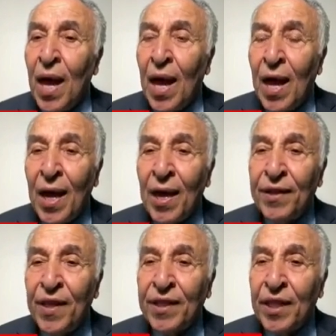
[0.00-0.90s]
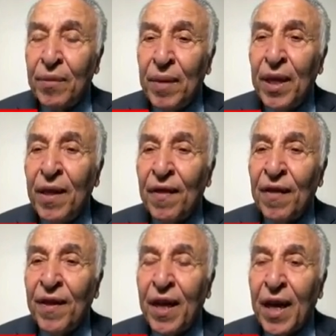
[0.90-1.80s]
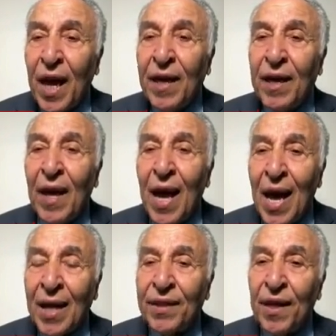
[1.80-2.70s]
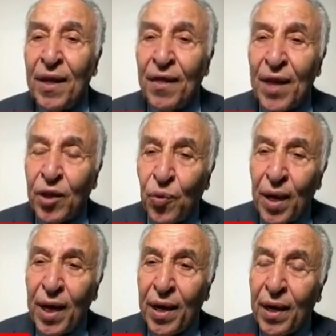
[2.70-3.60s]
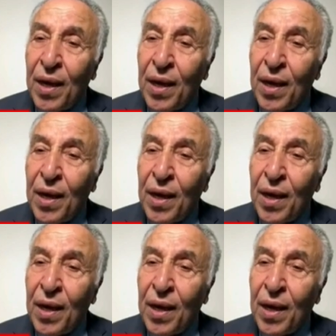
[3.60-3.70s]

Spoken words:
it doesn't mean that they can act in that way.